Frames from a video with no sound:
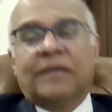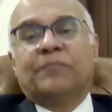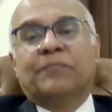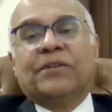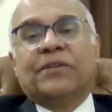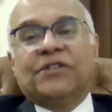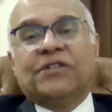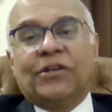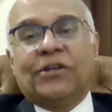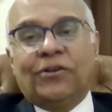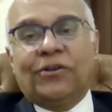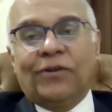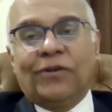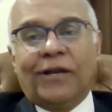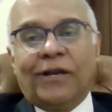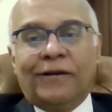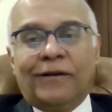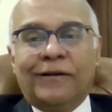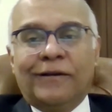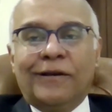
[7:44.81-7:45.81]

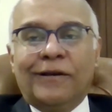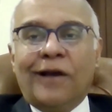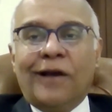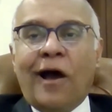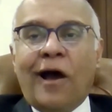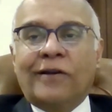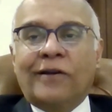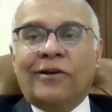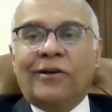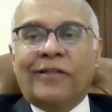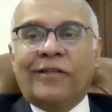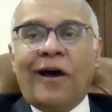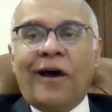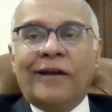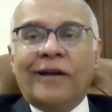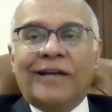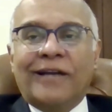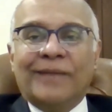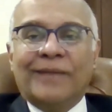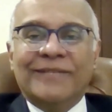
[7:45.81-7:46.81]
particular
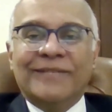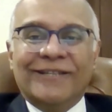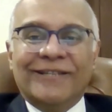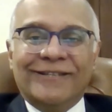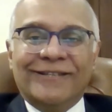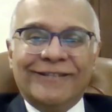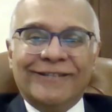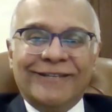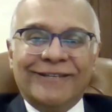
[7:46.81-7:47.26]
Oncothon comes in.